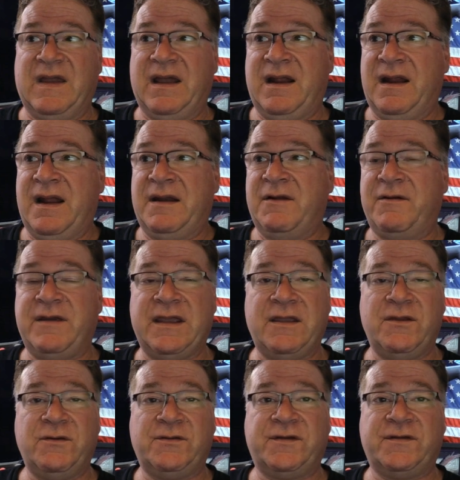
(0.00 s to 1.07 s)
And I know
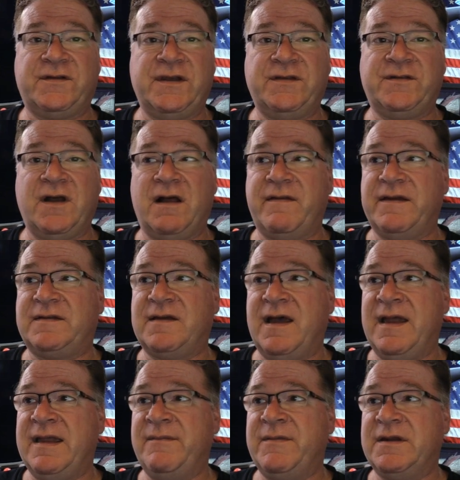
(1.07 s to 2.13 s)
he uses his all the
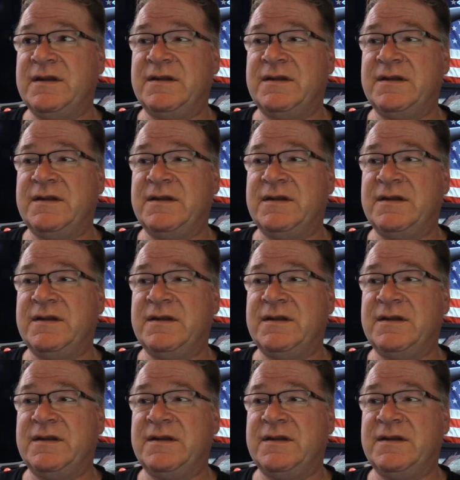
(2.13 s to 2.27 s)
time,